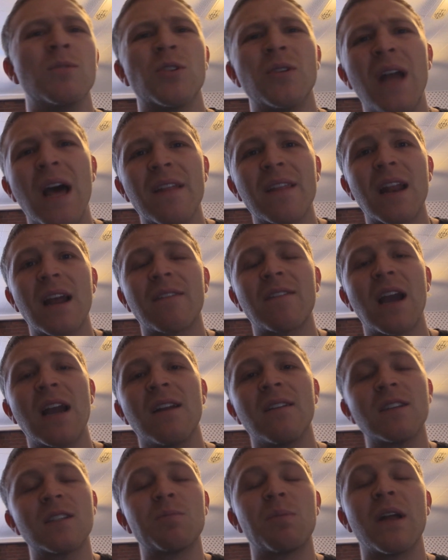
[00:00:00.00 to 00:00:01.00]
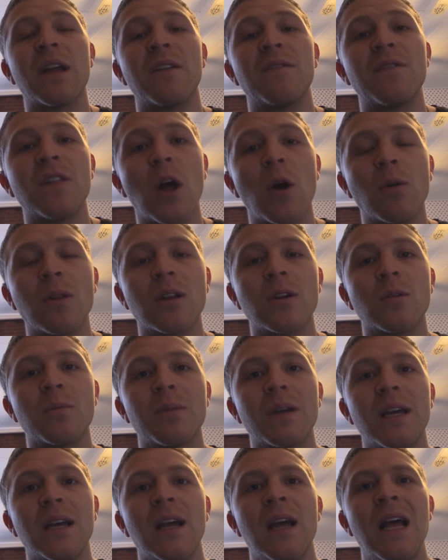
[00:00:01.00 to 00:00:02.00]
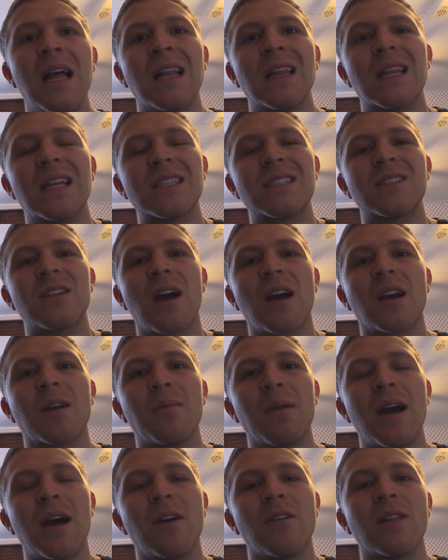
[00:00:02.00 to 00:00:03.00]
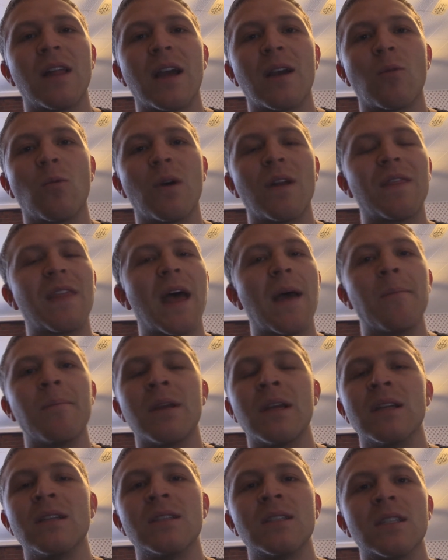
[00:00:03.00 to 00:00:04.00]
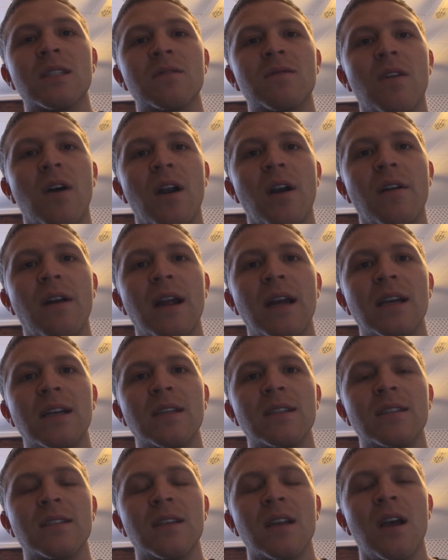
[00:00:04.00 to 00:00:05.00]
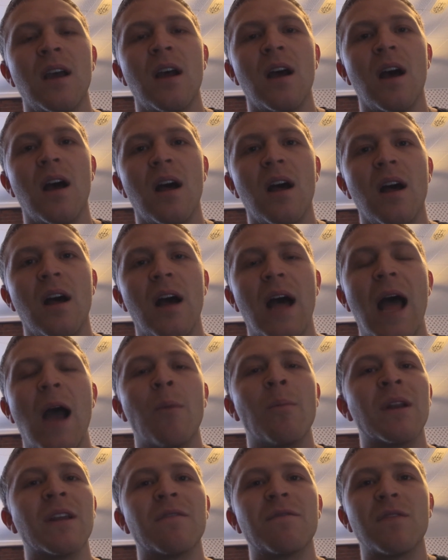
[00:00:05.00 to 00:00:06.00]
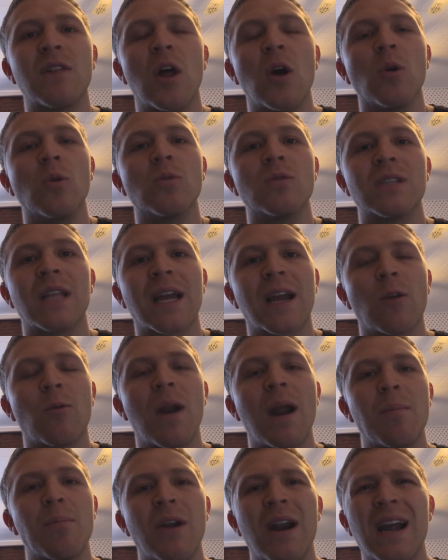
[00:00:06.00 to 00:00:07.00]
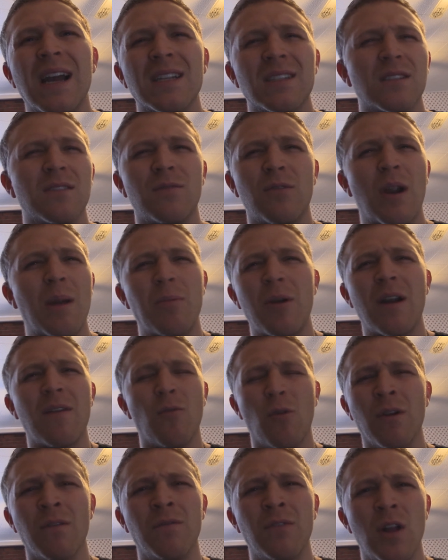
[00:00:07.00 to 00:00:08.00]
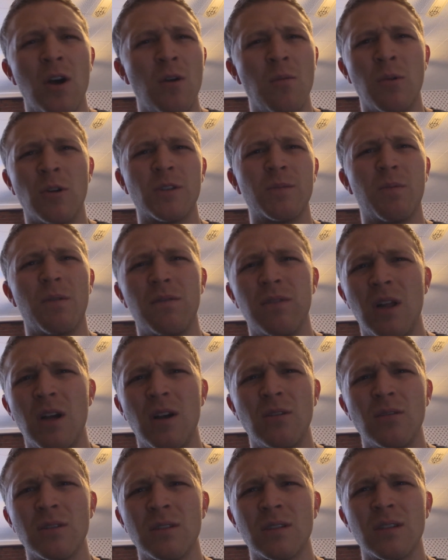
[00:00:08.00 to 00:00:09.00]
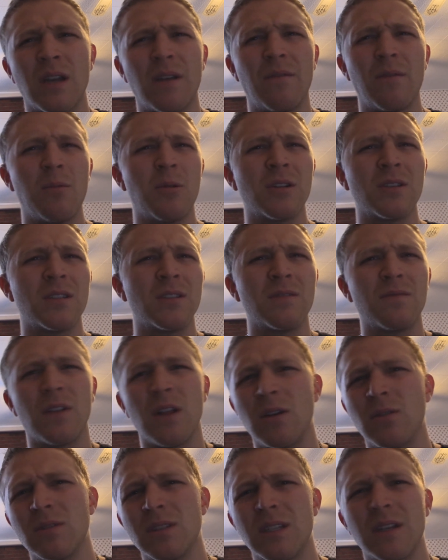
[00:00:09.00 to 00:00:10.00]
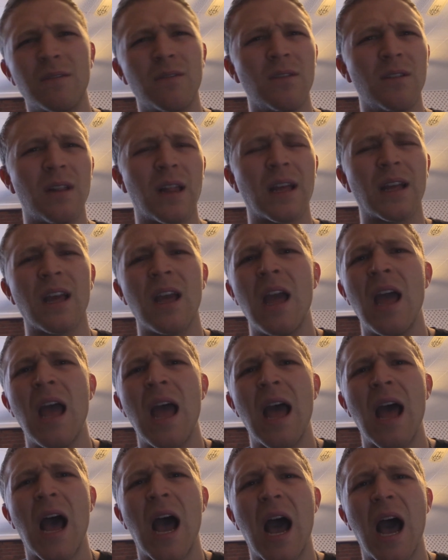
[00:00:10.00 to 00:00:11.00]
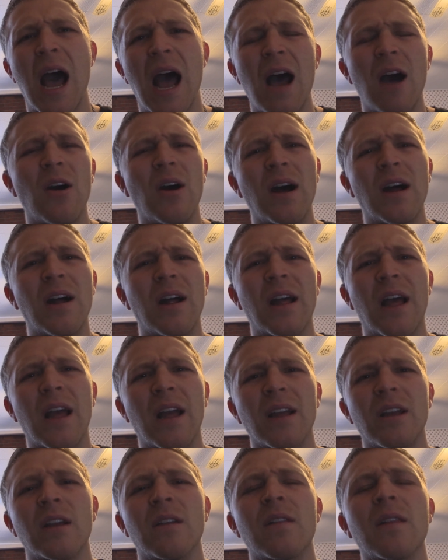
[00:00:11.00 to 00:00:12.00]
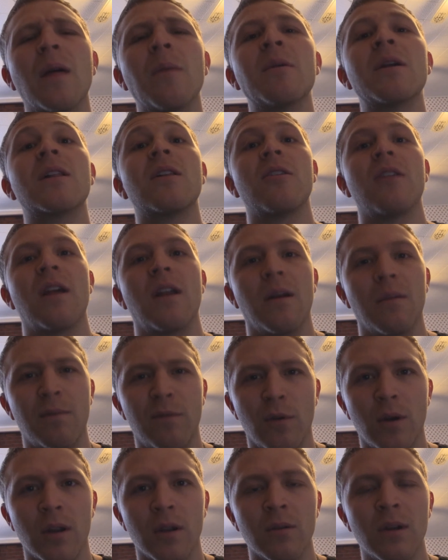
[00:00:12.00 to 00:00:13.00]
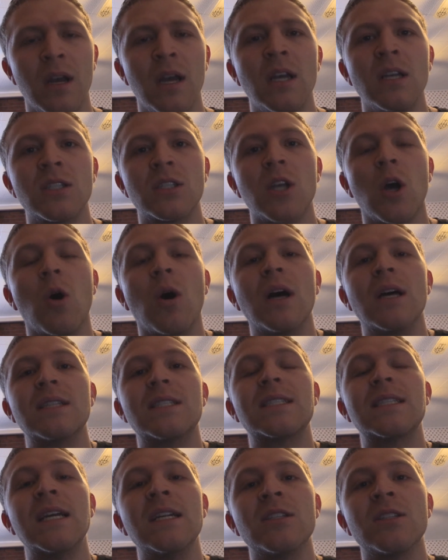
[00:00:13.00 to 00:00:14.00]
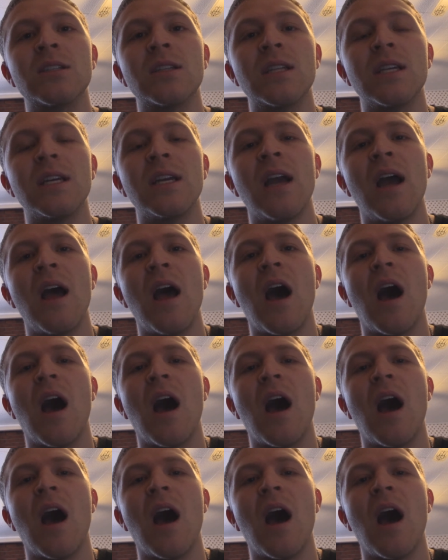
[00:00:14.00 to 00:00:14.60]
now that I've kind of explained flow a little bit, let's talk about like what that means as far as how many flows like a rapper has. Does a rapper have one flow, multiple flows? Everyone's flow is different. Like how, let me clear that up for you. So essentially,